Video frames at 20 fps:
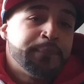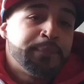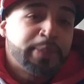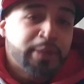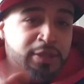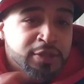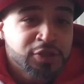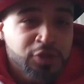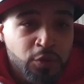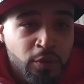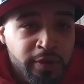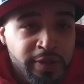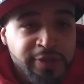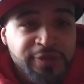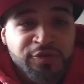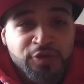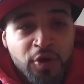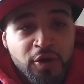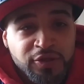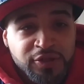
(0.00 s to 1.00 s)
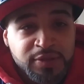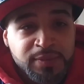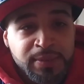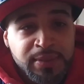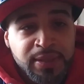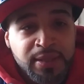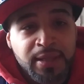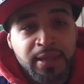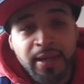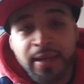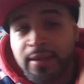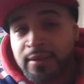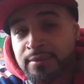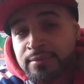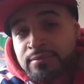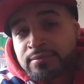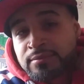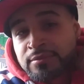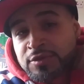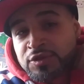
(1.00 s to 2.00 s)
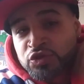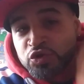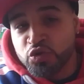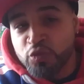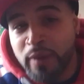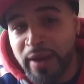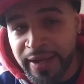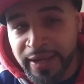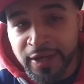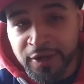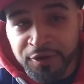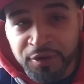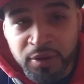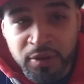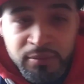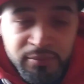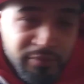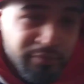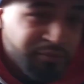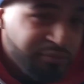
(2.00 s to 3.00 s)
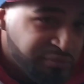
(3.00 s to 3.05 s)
but you want to talk to me and chew my ear up,